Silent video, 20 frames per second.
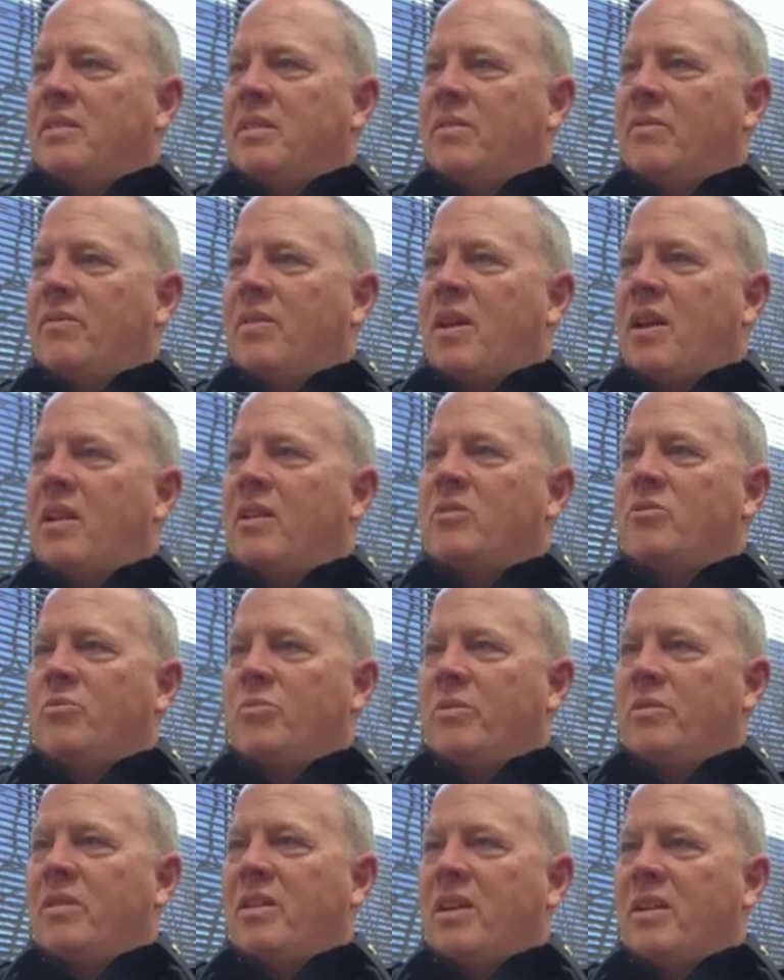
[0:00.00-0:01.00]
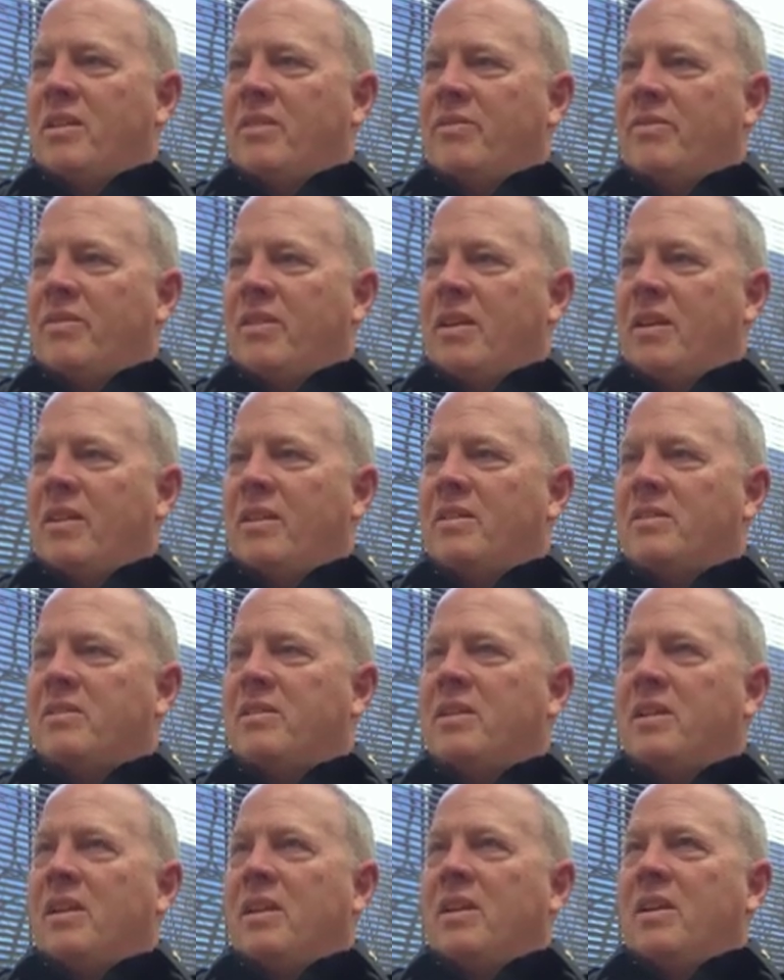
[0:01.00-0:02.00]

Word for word: that violence will not define us.